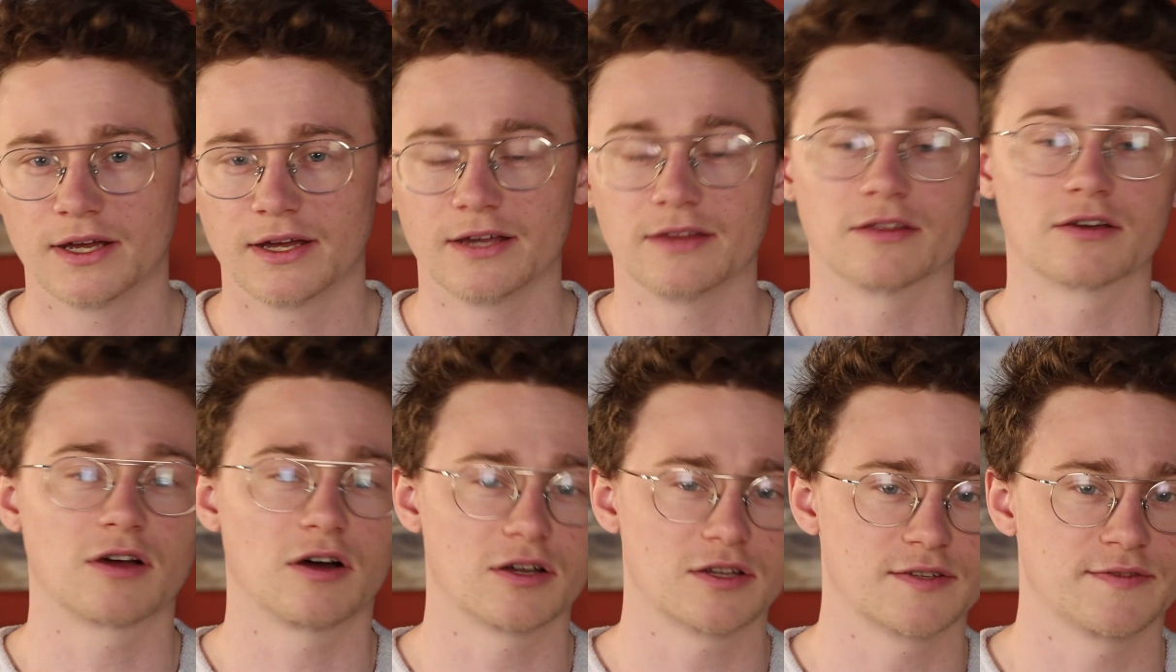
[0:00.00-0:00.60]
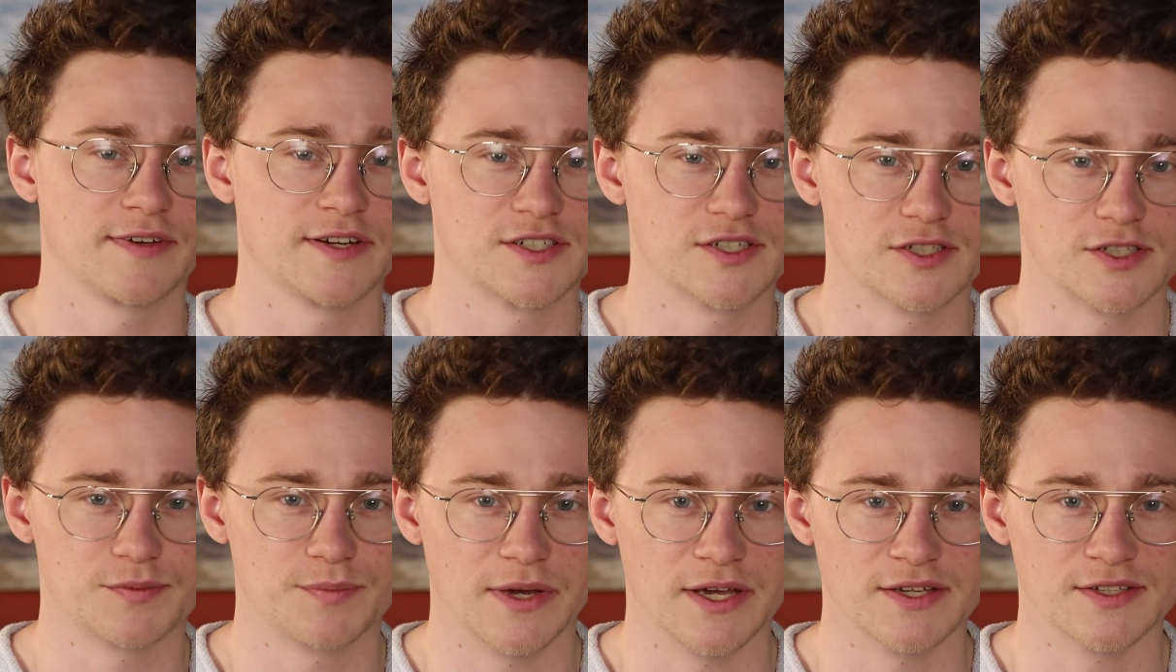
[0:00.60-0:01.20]
in the conservation
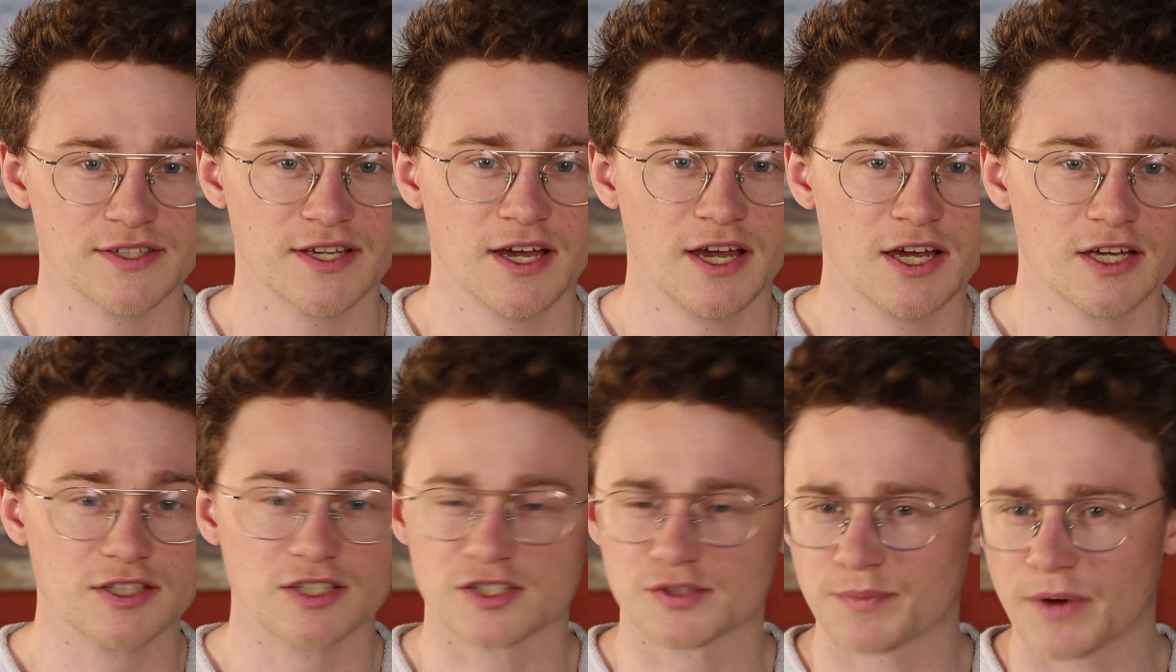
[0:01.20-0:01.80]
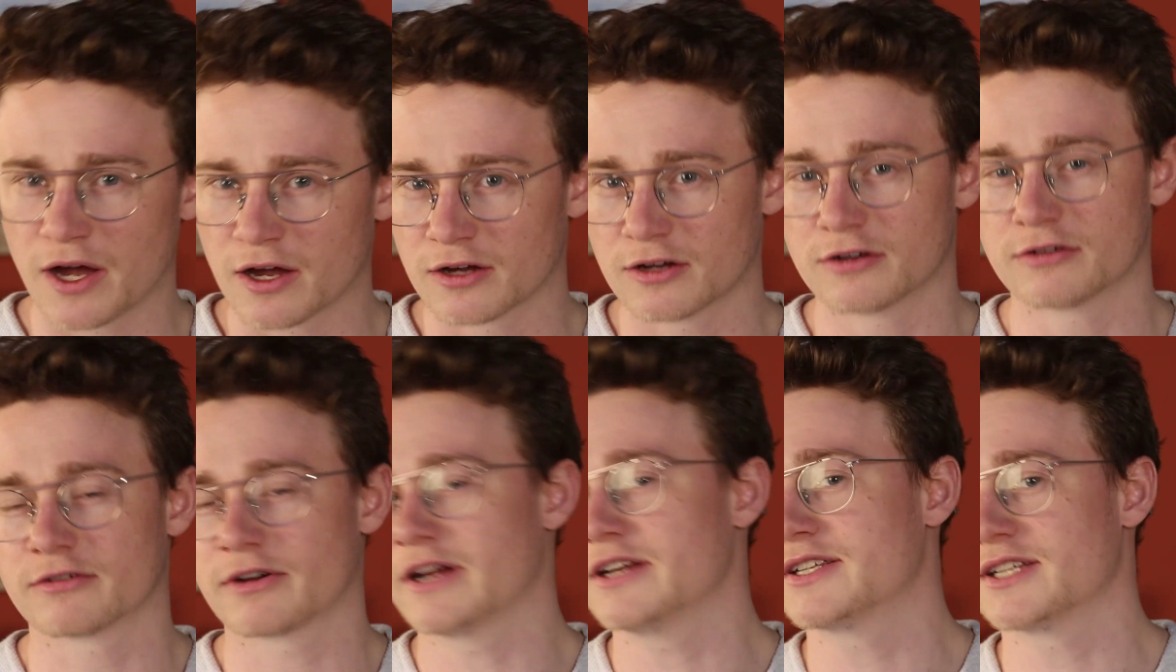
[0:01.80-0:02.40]
space to spark
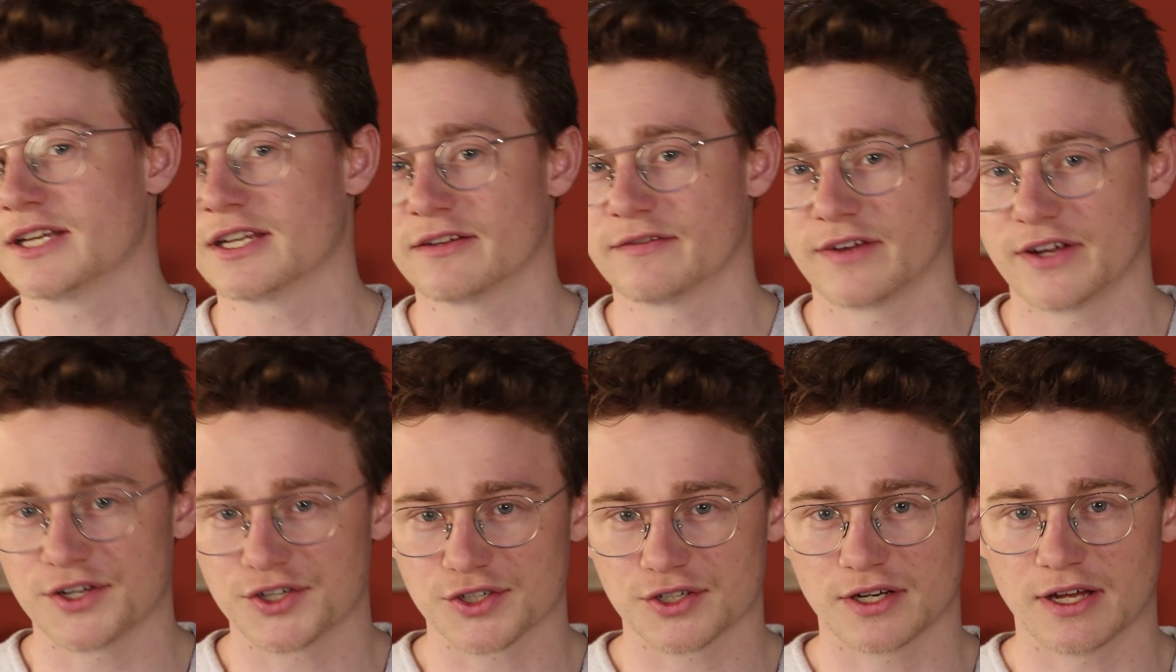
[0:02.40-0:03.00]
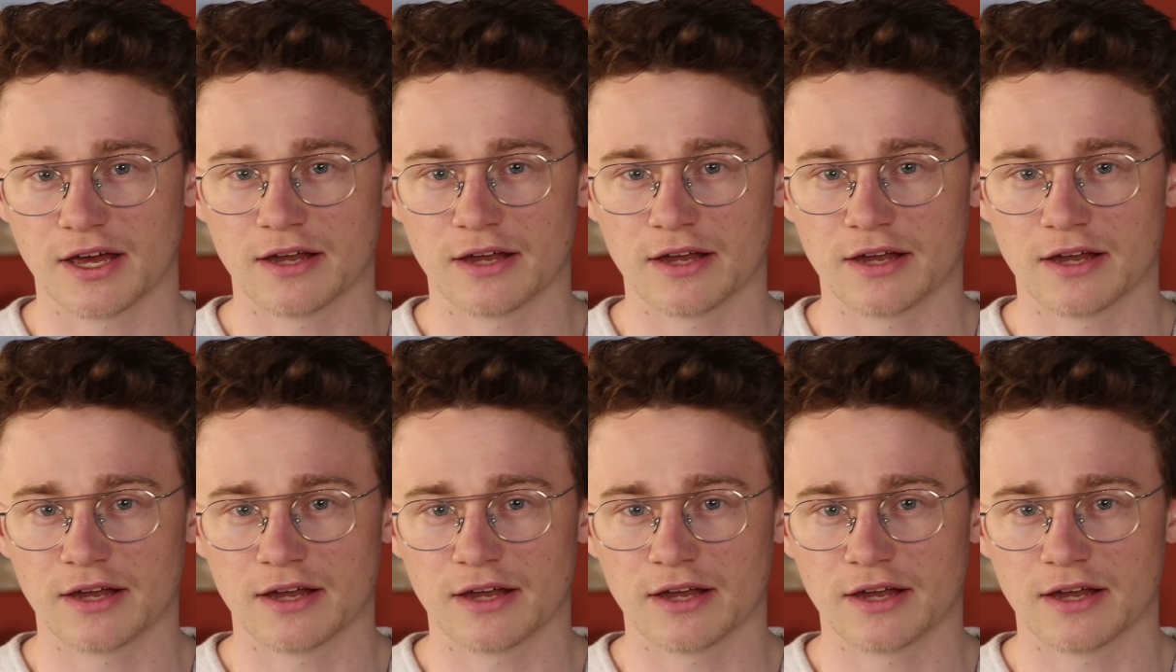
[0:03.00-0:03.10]
greater innovation